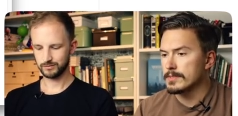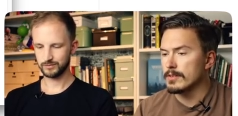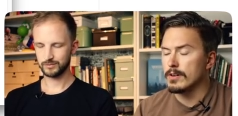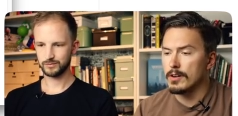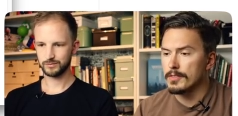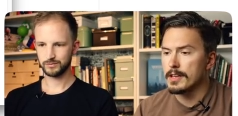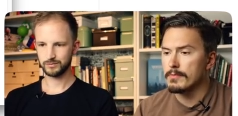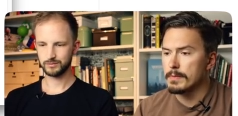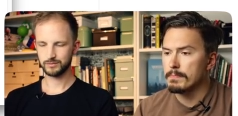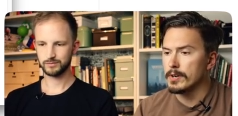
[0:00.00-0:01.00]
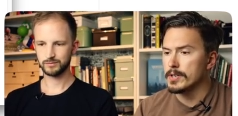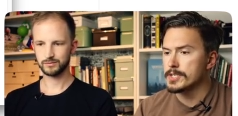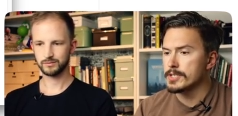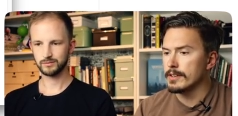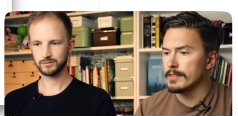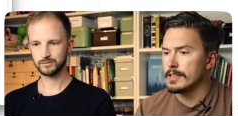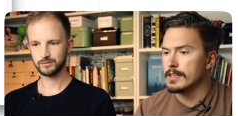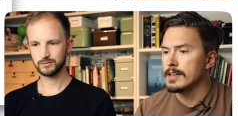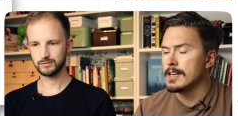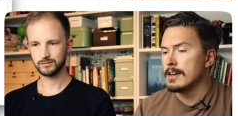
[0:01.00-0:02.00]
Speaker 1: So on the we push
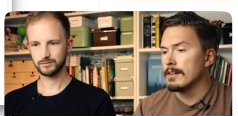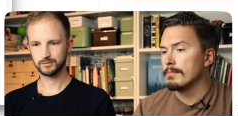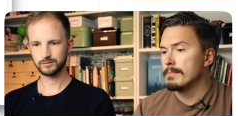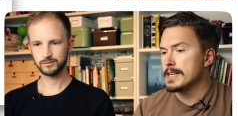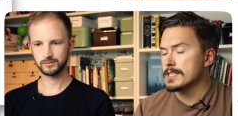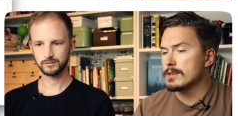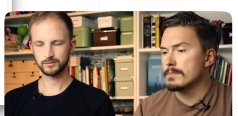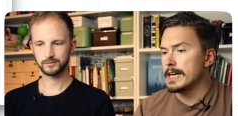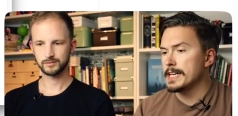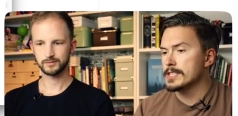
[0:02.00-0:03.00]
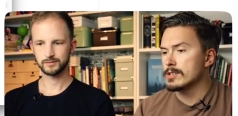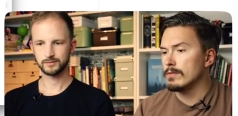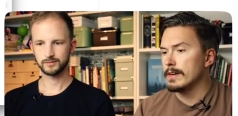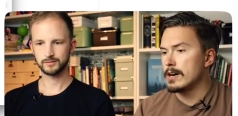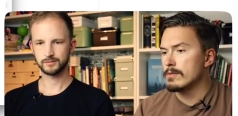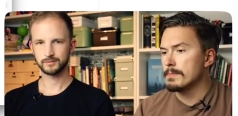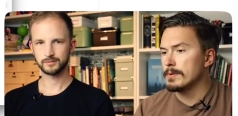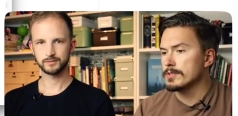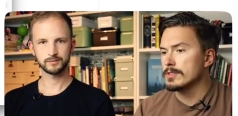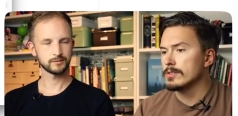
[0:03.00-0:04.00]
the master branch of our
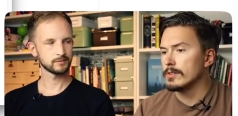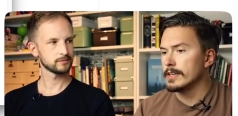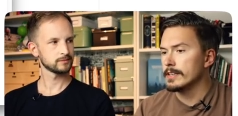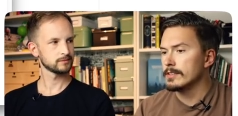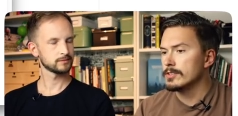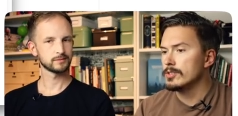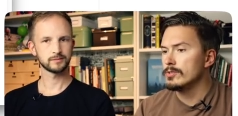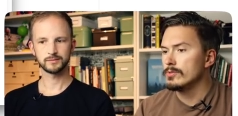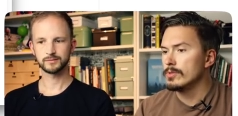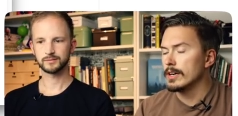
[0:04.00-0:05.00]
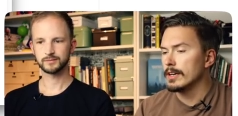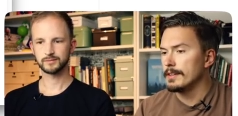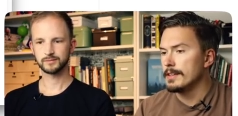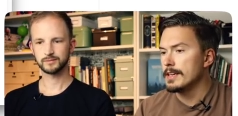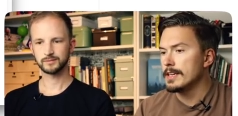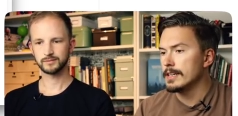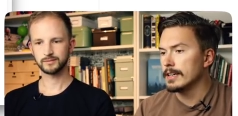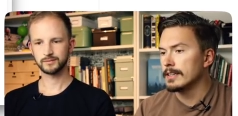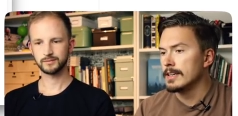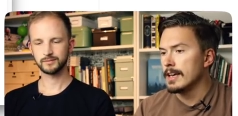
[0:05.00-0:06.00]
repository to
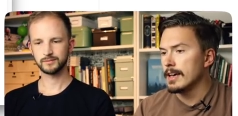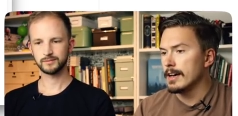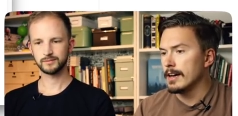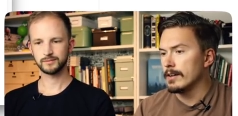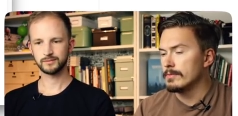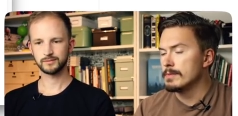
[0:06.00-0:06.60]
the uh,